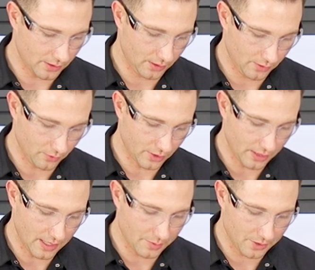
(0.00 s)
that no
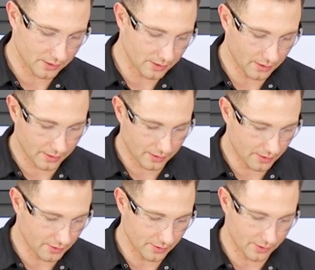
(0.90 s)
contaminants got in
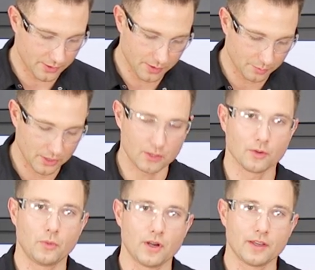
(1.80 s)
here during shipping
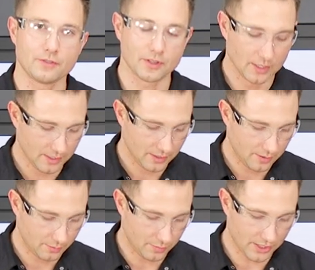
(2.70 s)
or whatever.
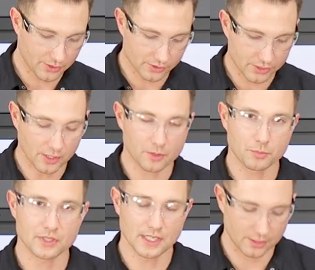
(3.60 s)
Make sure it's
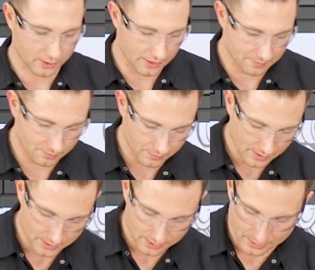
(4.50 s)
100% clean.
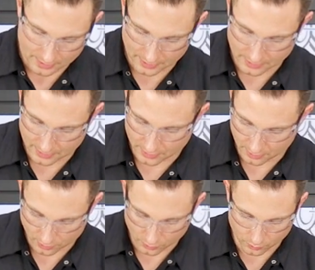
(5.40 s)
And
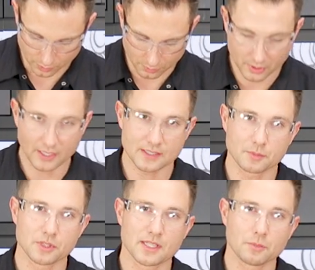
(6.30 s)
we'll apply
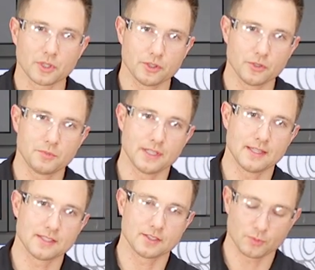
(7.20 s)
some assembly lube to
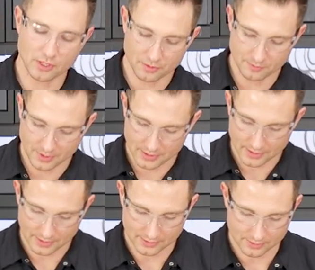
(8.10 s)
this as well
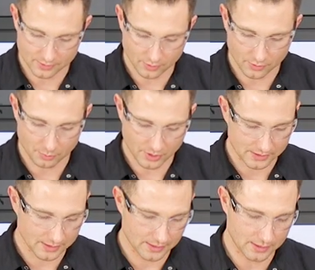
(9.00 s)
and install the
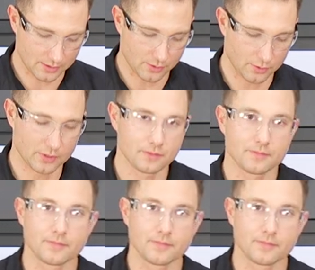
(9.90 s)
piston into it.